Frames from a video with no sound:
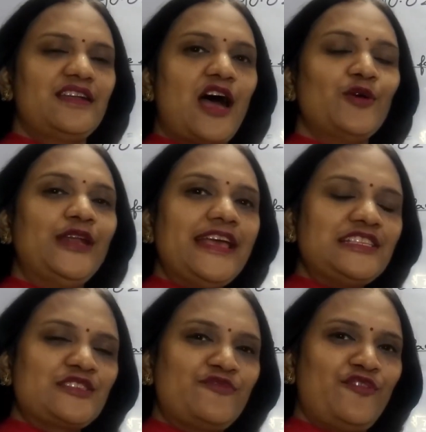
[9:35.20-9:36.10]
Now
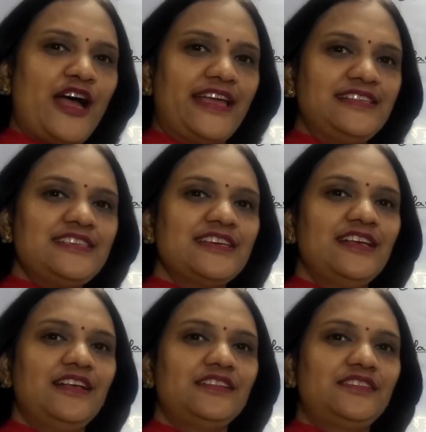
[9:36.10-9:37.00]
let's find
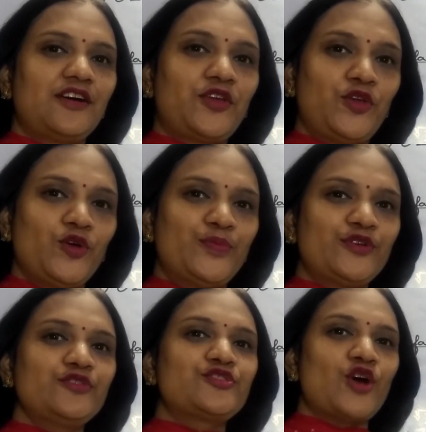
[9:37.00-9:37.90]
the cube
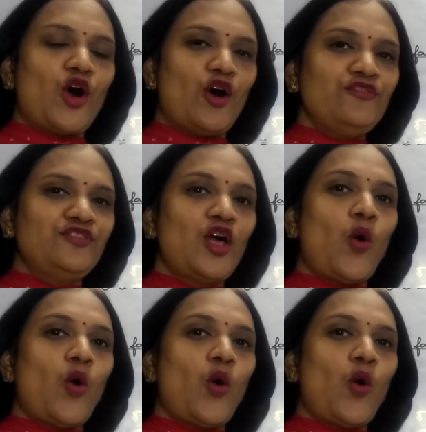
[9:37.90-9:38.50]
root of